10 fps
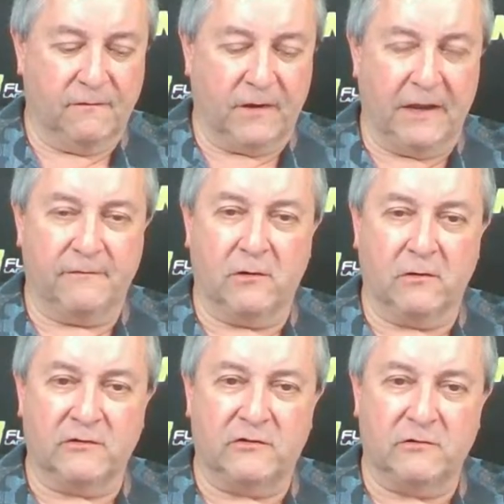5
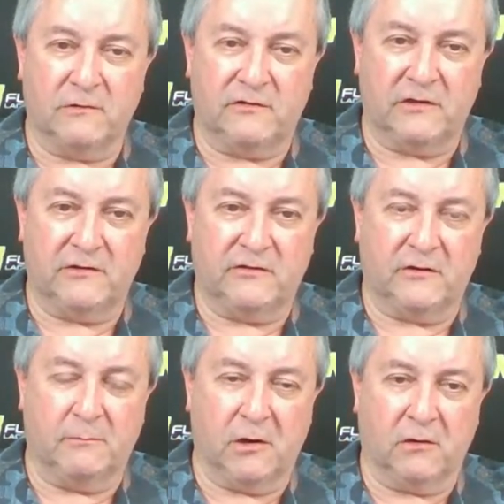goals, 2 assists
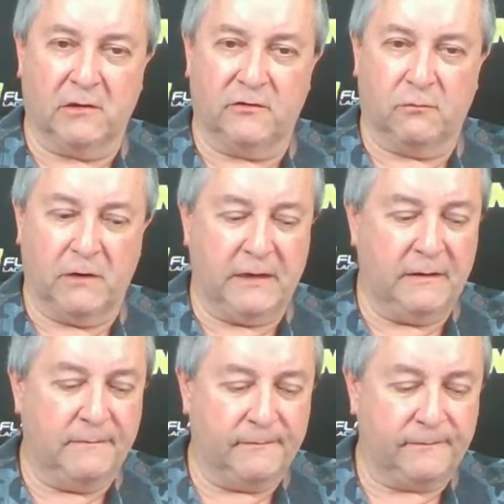in Maryland's
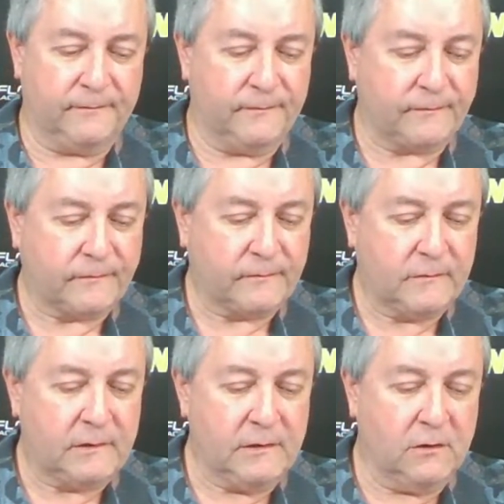win
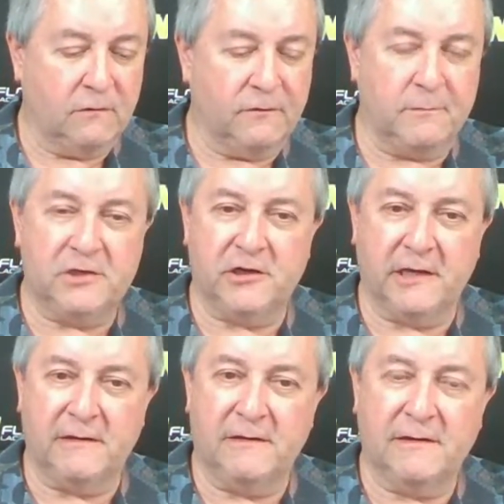over
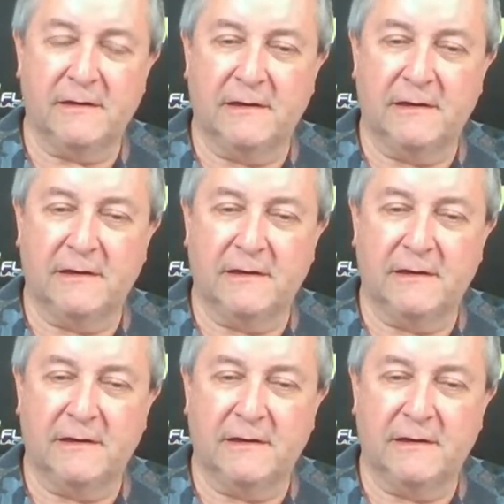Michigan.